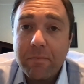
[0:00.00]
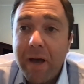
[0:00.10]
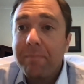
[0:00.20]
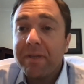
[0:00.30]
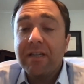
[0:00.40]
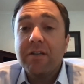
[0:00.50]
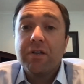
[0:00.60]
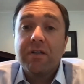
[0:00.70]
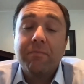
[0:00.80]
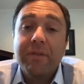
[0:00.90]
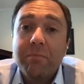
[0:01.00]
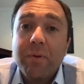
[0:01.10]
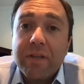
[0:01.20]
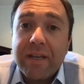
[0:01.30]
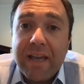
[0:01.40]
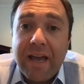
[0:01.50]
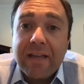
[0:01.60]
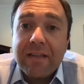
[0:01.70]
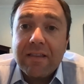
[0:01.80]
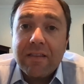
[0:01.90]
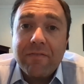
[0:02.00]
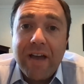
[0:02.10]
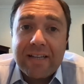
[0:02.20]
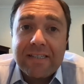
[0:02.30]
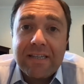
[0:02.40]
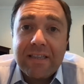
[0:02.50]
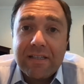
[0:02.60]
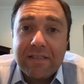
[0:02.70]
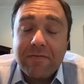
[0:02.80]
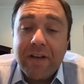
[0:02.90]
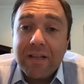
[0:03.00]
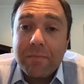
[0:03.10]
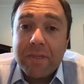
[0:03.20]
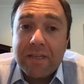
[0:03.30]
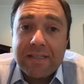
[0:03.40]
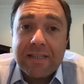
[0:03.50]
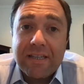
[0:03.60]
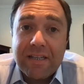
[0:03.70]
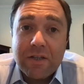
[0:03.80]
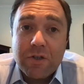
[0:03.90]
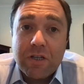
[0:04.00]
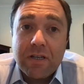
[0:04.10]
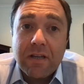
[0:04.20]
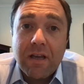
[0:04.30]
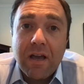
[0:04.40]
population of people that get the vaccine that develop this condition.